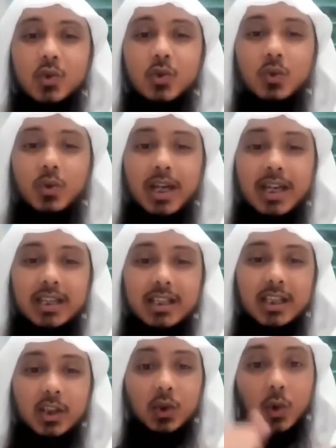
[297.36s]
to
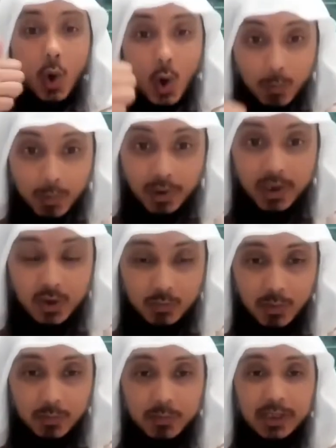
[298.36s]
a noble
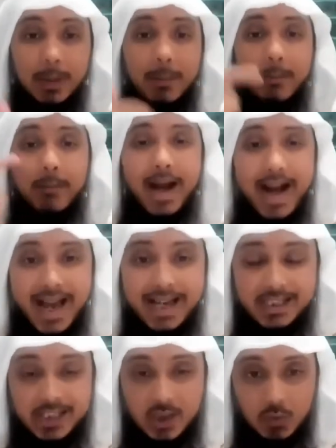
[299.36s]
human being, a
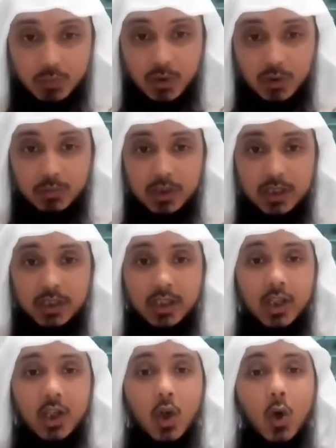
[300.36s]
pious human being,
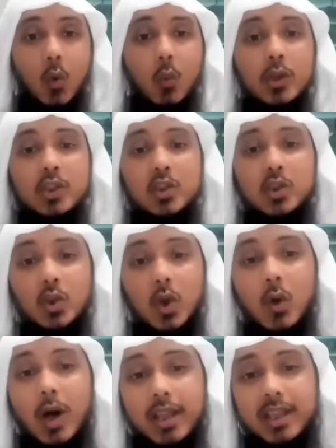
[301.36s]
which
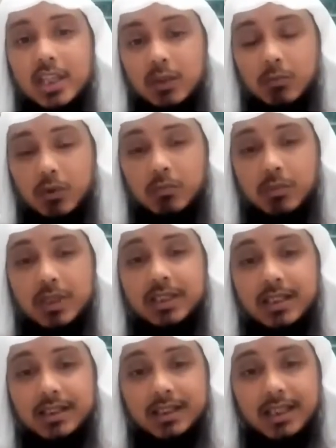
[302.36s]
no other human being
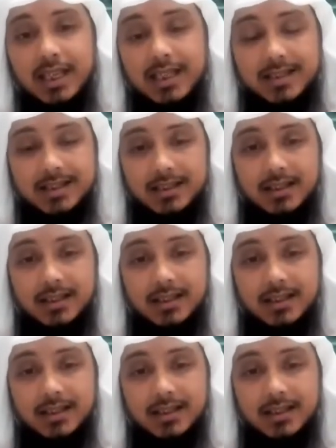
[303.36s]
can get,